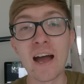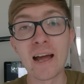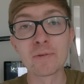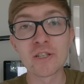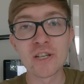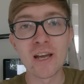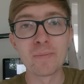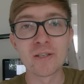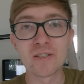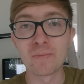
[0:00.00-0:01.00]
I am
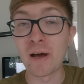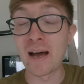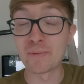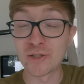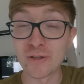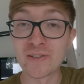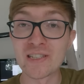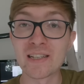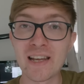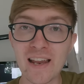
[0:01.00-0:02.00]
determined to perhaps do
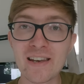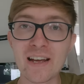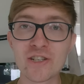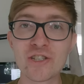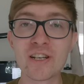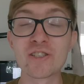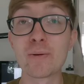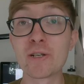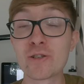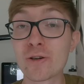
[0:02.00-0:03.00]
this again next year,
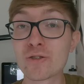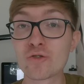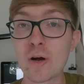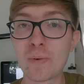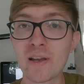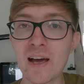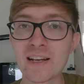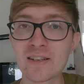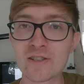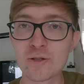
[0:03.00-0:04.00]
so be sure to drop a
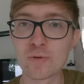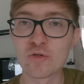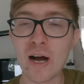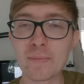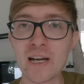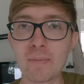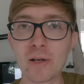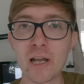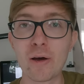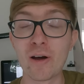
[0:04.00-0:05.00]
like and a subscribe down
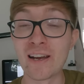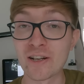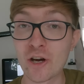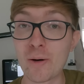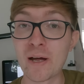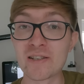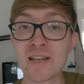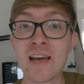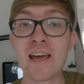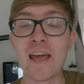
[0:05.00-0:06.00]
below and a comment